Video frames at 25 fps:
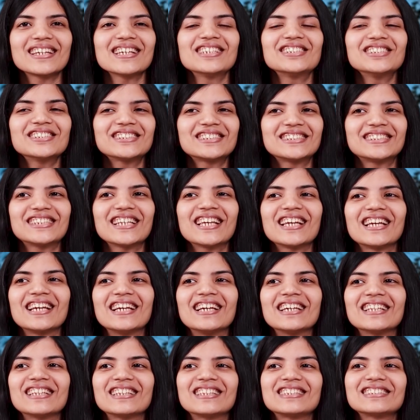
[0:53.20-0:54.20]
Can I just
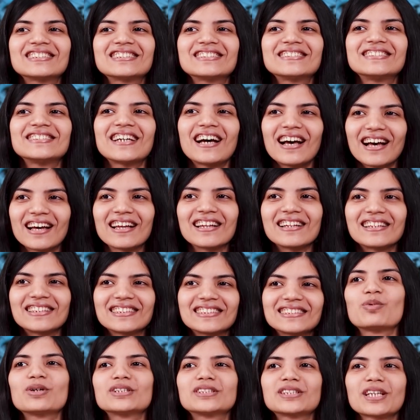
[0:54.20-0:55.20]
say, the start
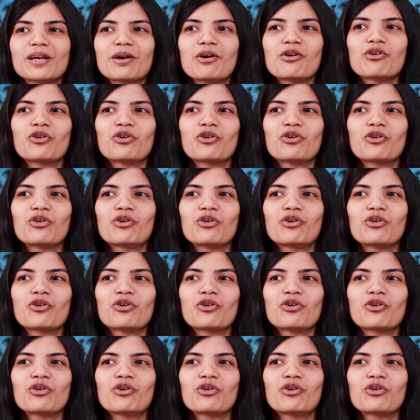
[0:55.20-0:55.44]
was